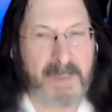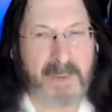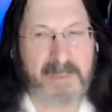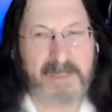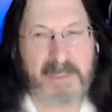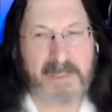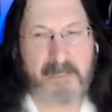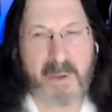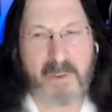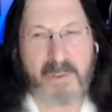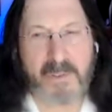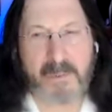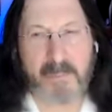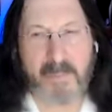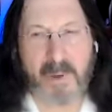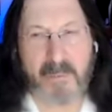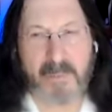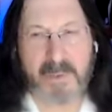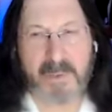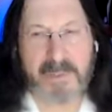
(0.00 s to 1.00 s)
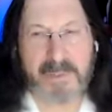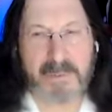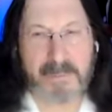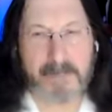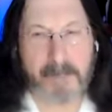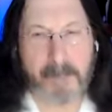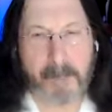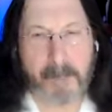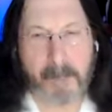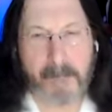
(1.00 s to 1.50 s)
Because in most moments,
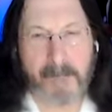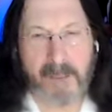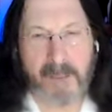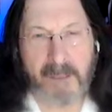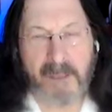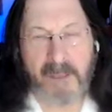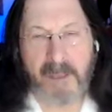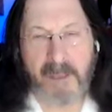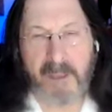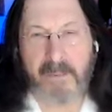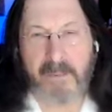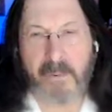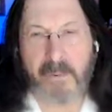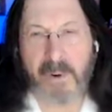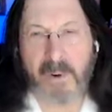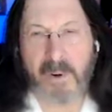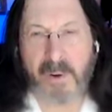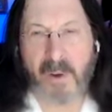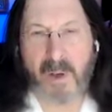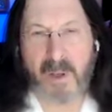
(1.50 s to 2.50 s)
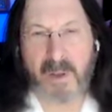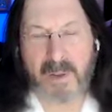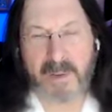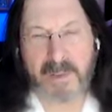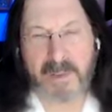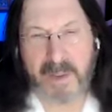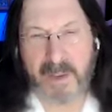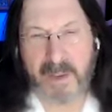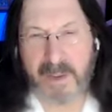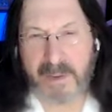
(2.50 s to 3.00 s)
if we're at all
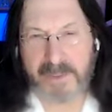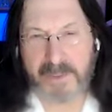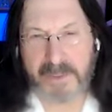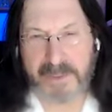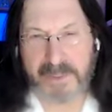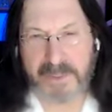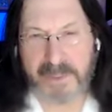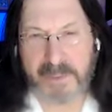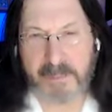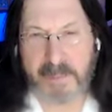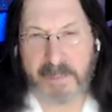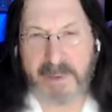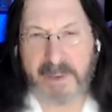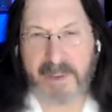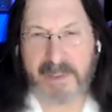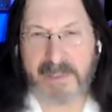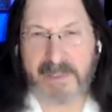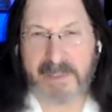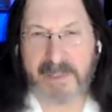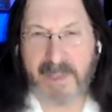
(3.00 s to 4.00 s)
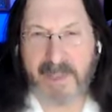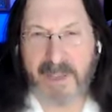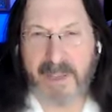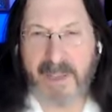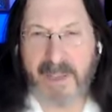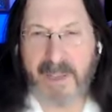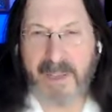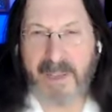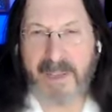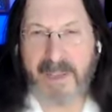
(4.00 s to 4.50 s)
unconscious, it's because
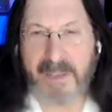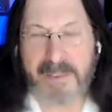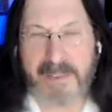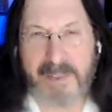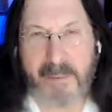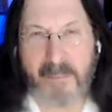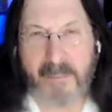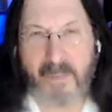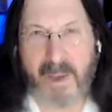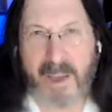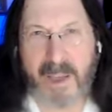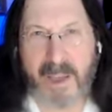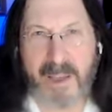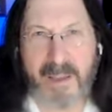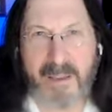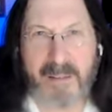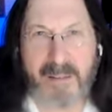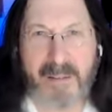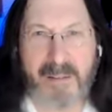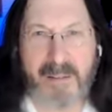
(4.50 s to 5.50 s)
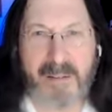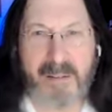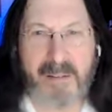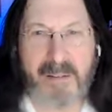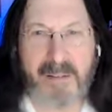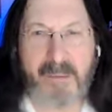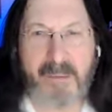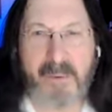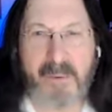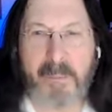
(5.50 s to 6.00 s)
in some way
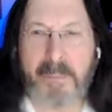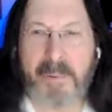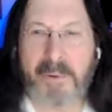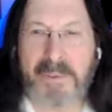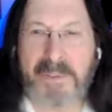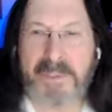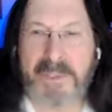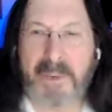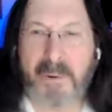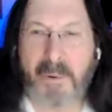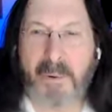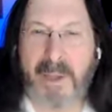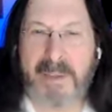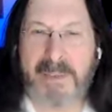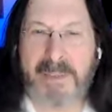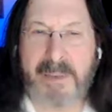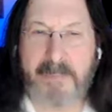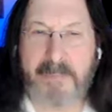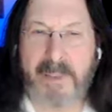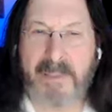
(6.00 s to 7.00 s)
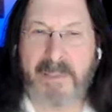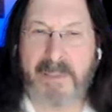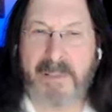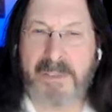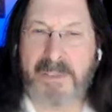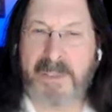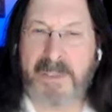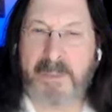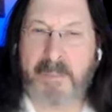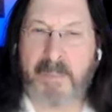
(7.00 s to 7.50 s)
we're pushing away something that's
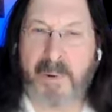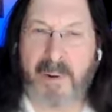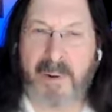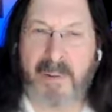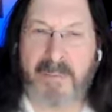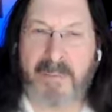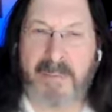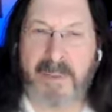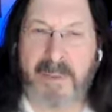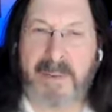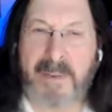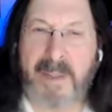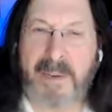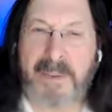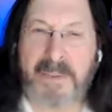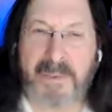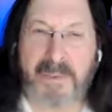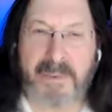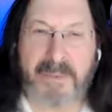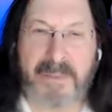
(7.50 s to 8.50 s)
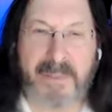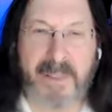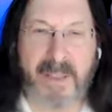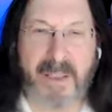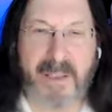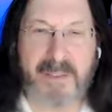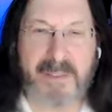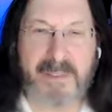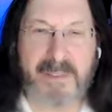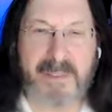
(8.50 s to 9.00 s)
just part of the nature of
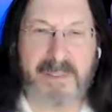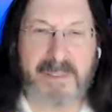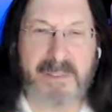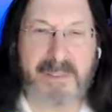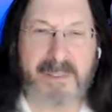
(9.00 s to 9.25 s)
things.